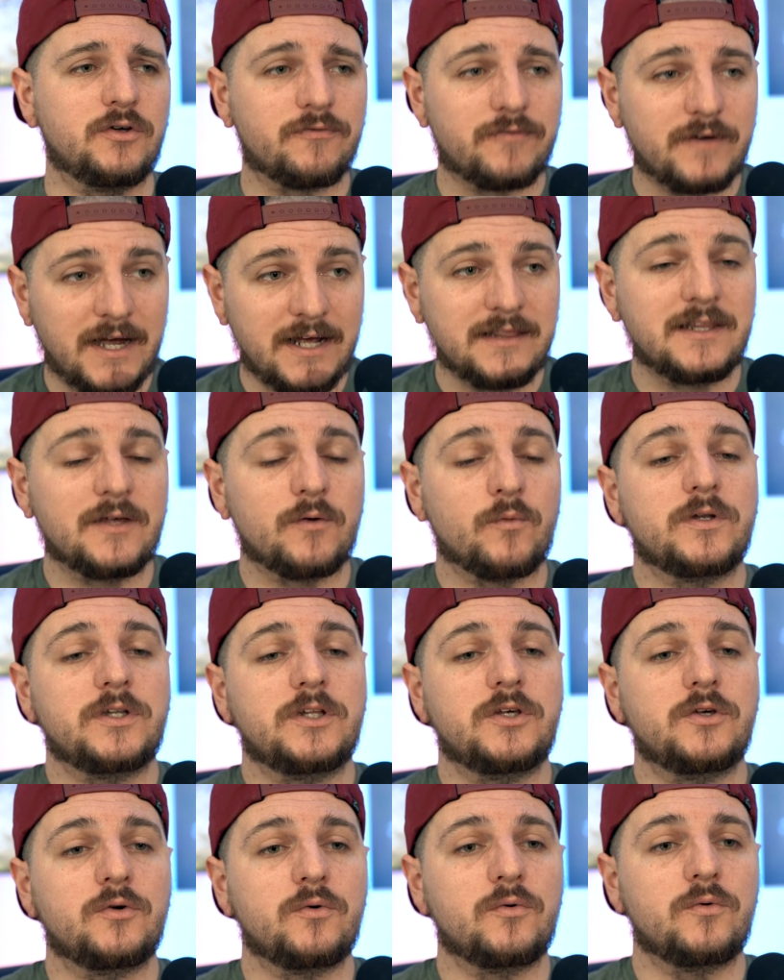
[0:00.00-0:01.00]
find that when
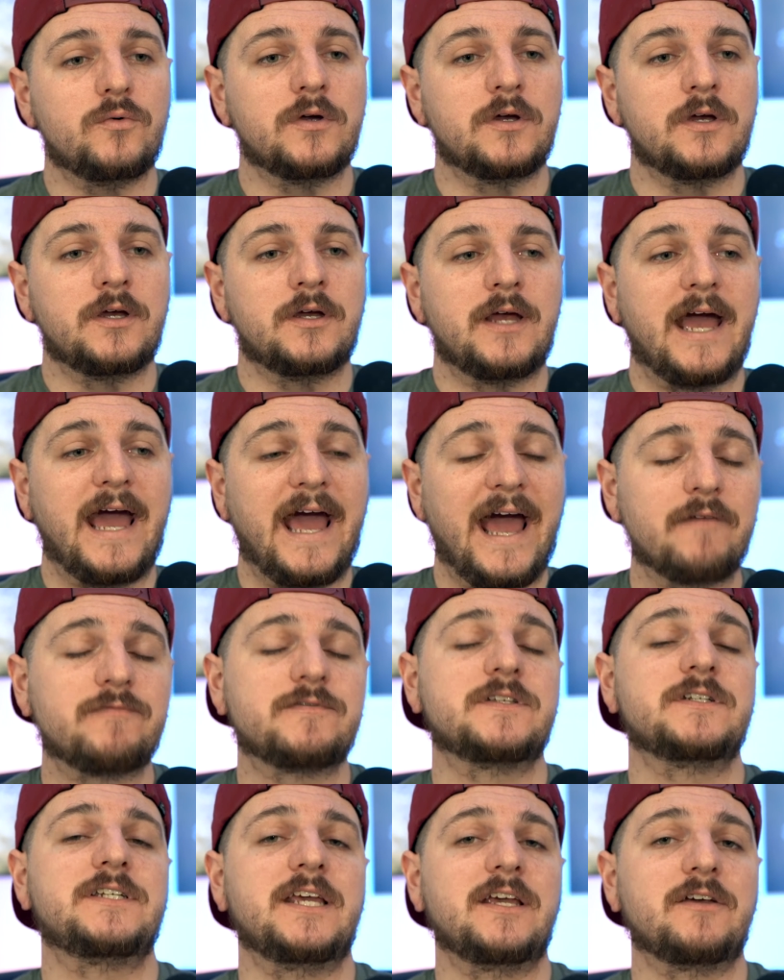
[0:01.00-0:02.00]
you have
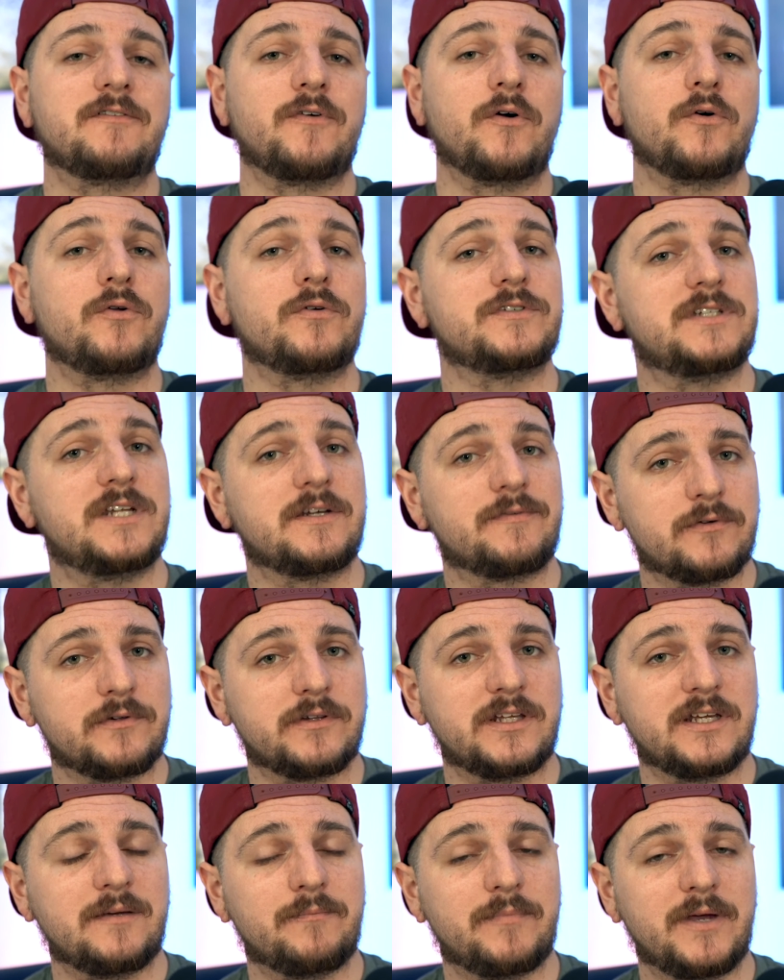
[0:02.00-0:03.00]
to take photos
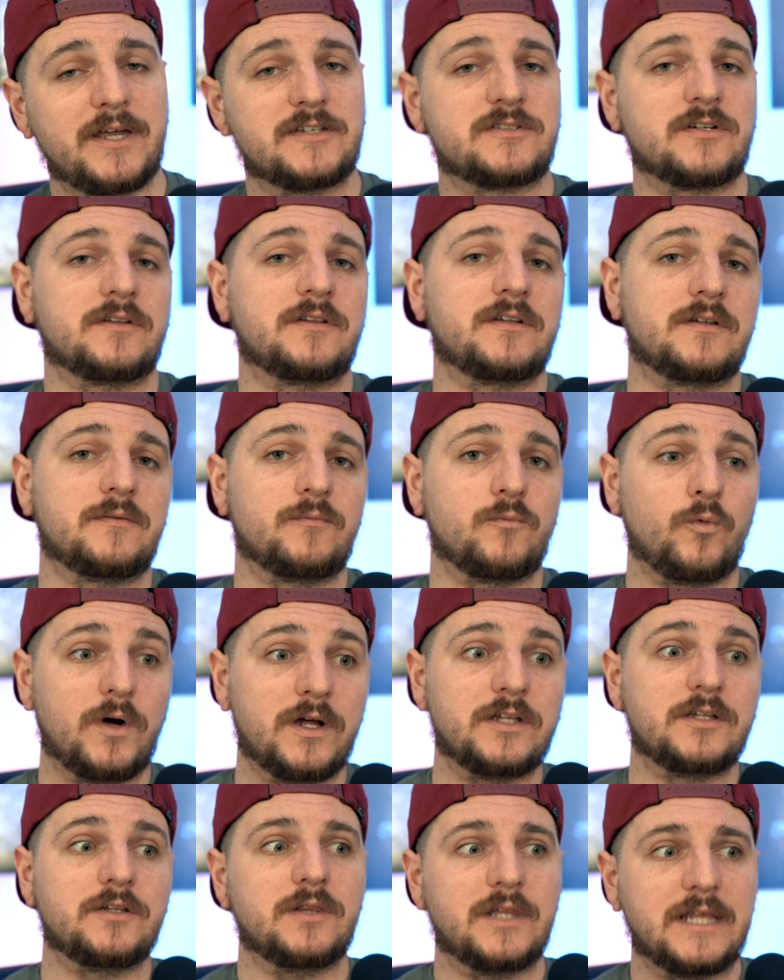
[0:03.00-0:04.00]
differently based on
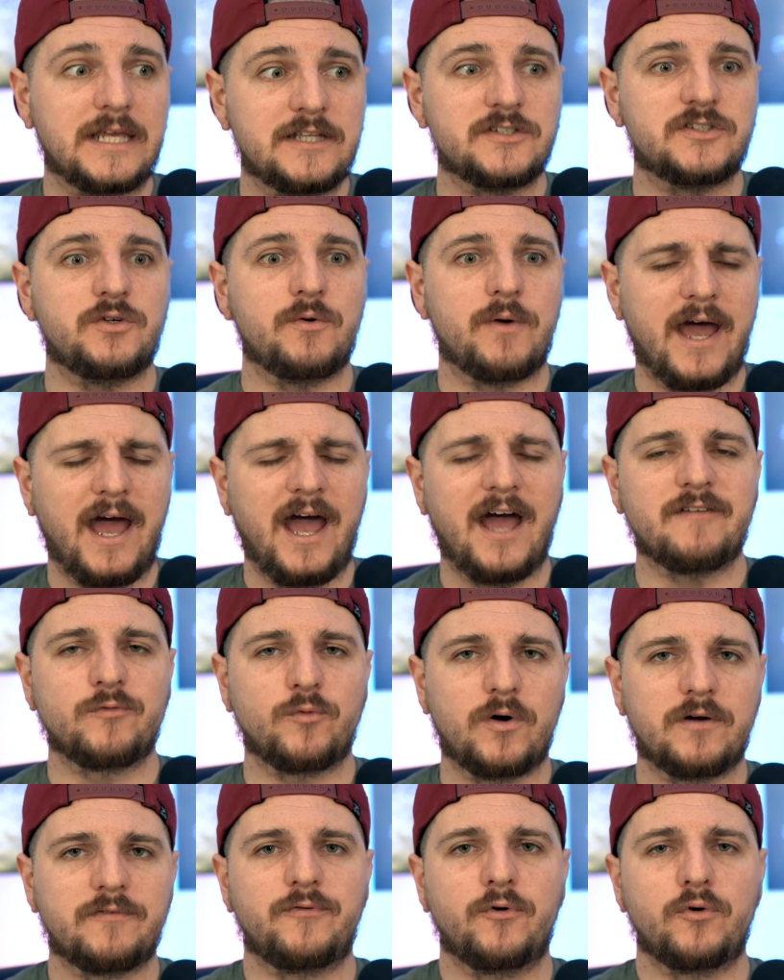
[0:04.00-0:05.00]
what lens you have
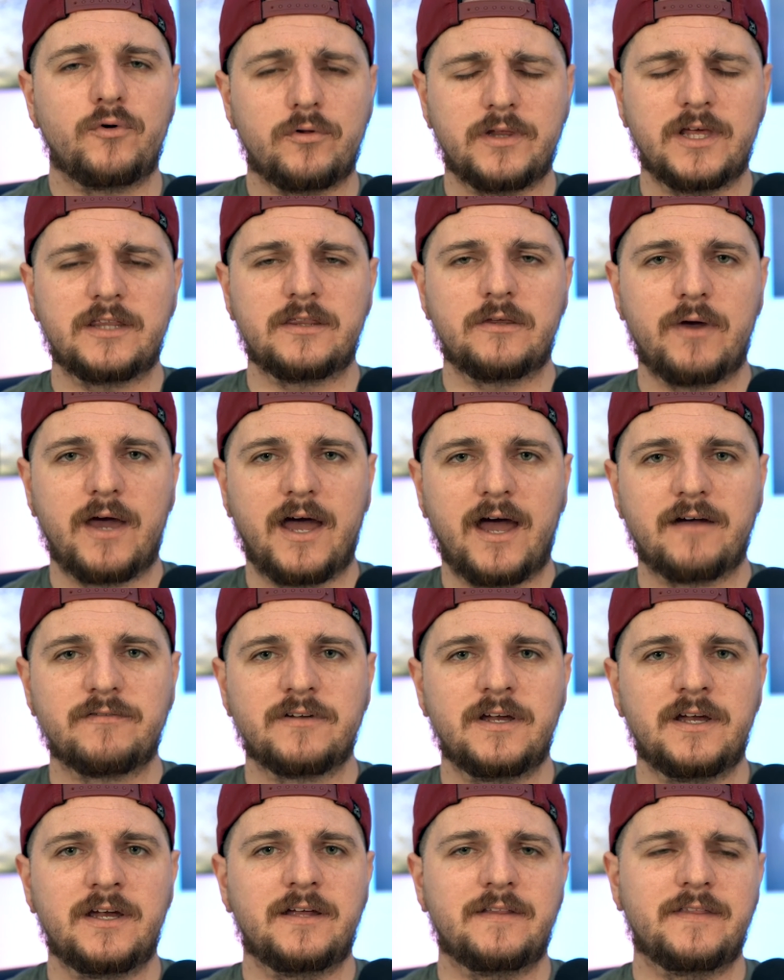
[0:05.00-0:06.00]
and what focal length you have,
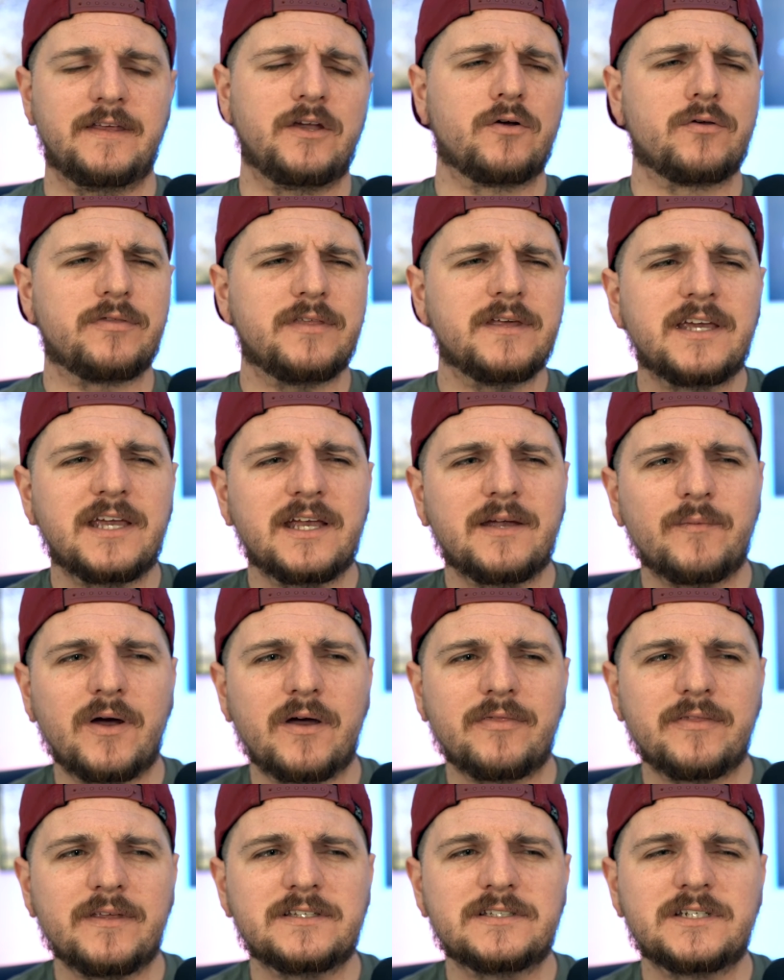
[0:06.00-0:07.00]
that you're thinking
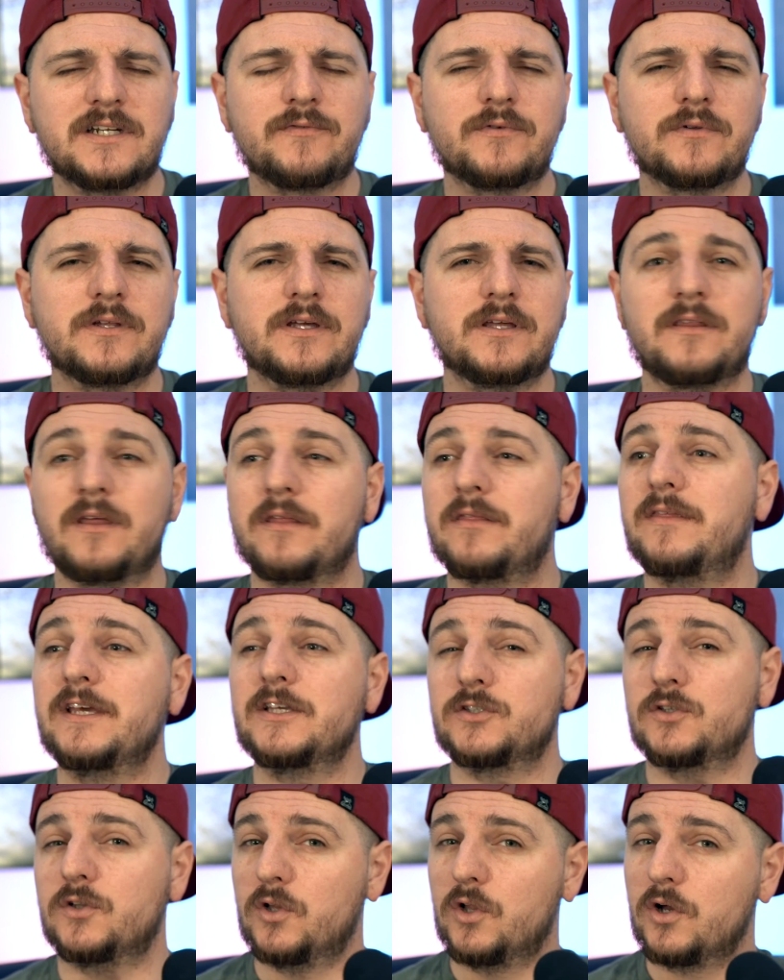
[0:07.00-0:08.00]
about things differently, that
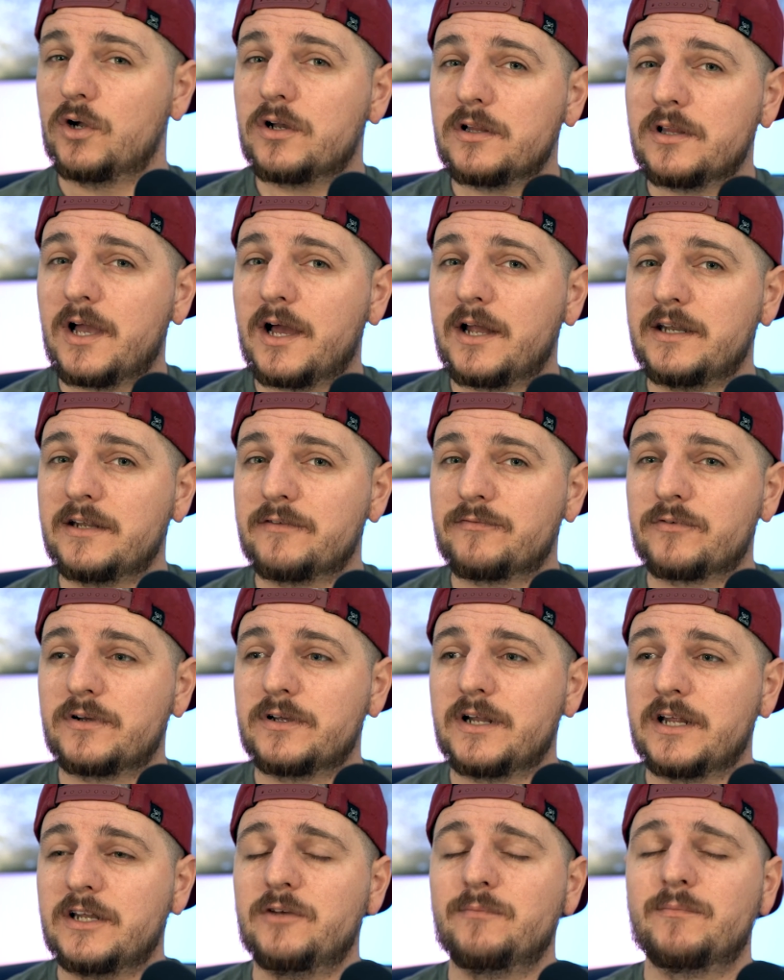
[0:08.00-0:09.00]
things look a lot
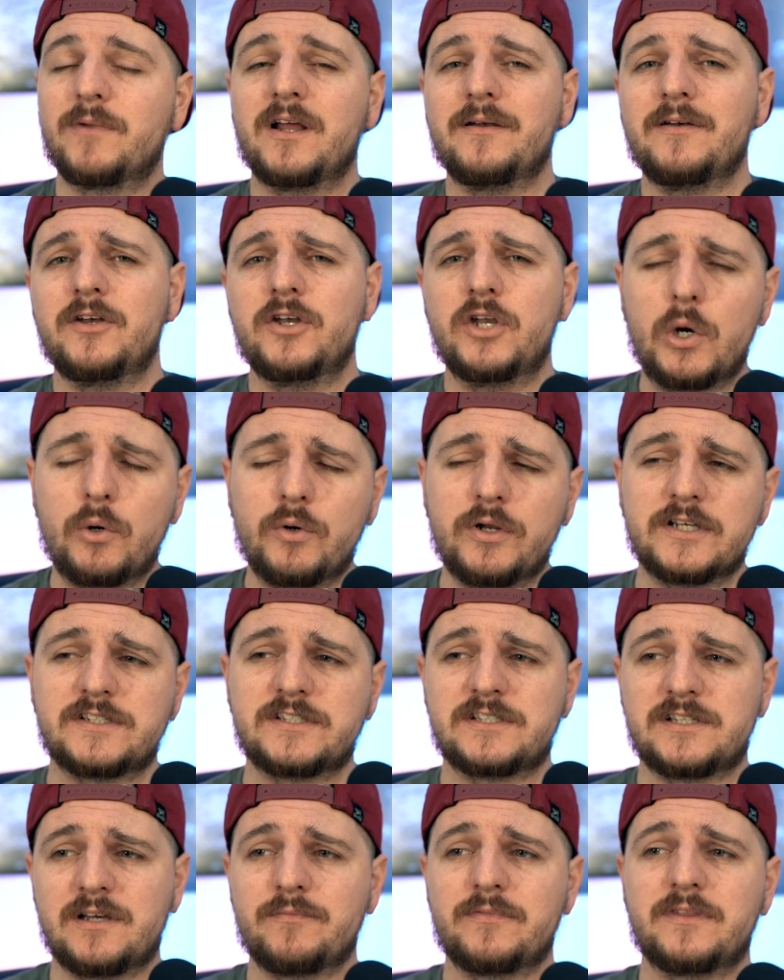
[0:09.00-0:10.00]
different, and you might notice
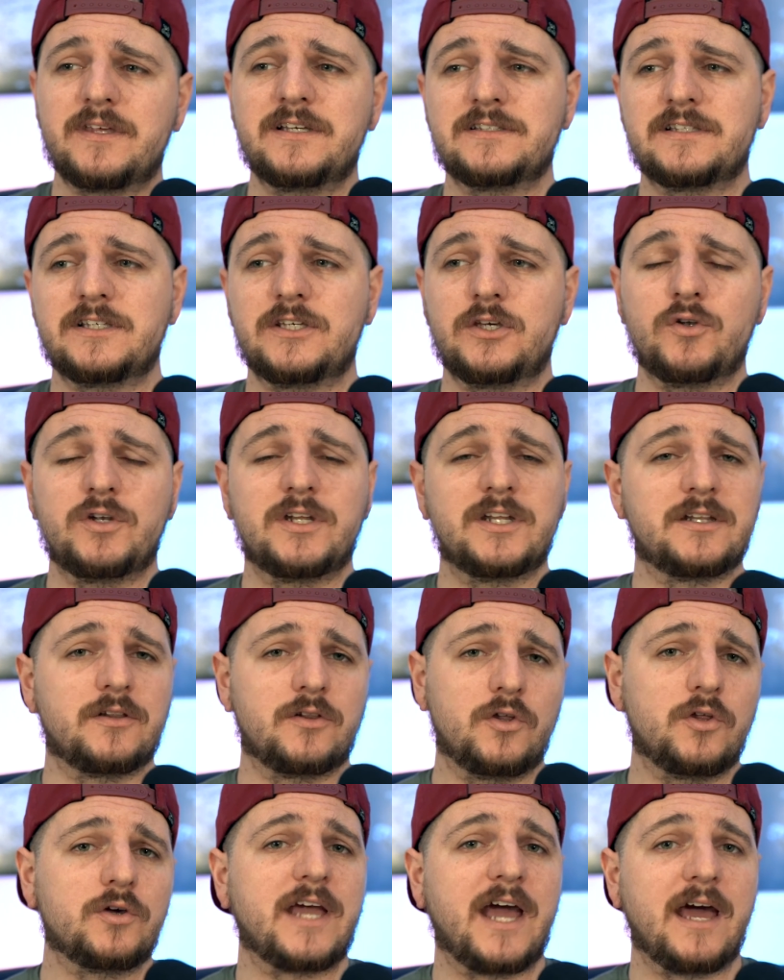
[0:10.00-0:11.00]
some things that you
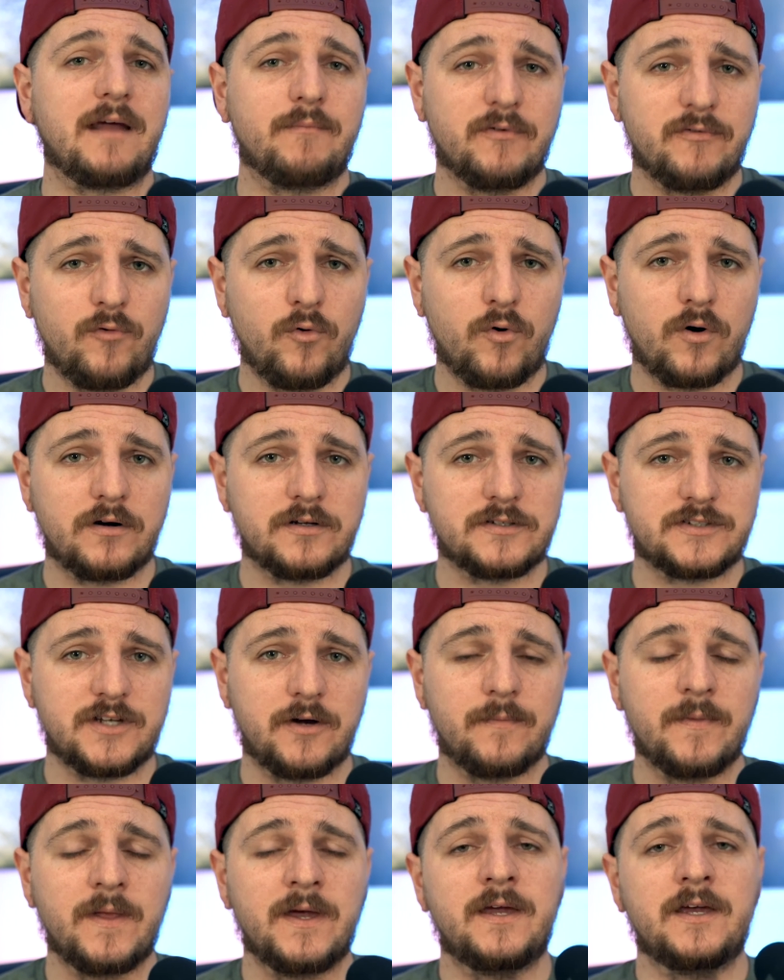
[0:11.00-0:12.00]
didn't look at before.
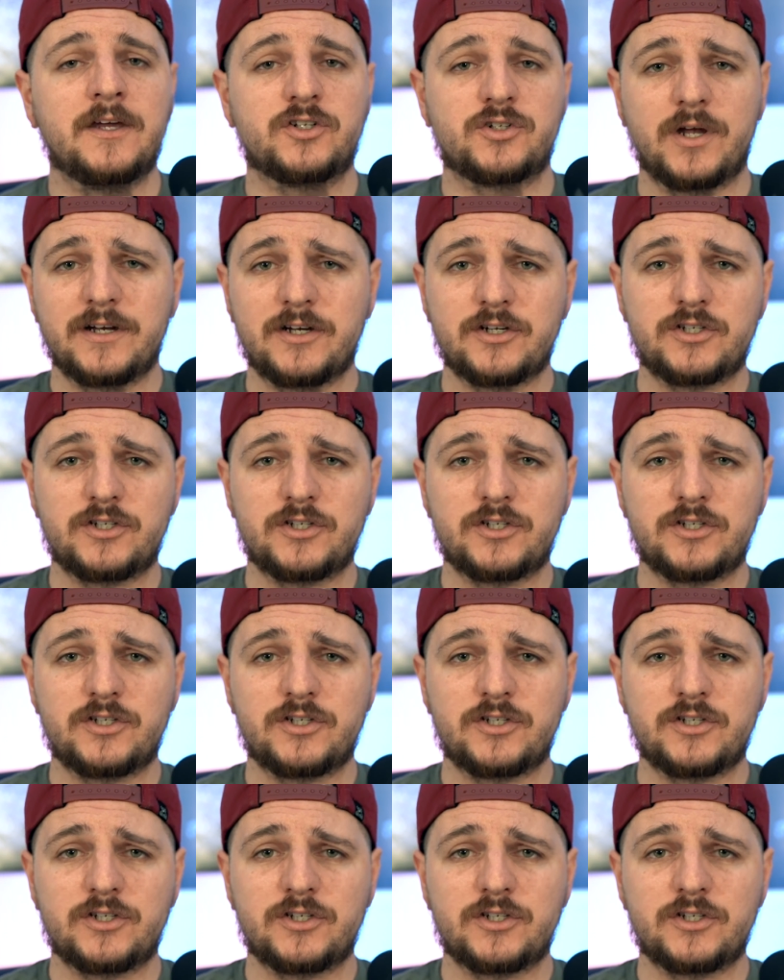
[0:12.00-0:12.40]
So trying to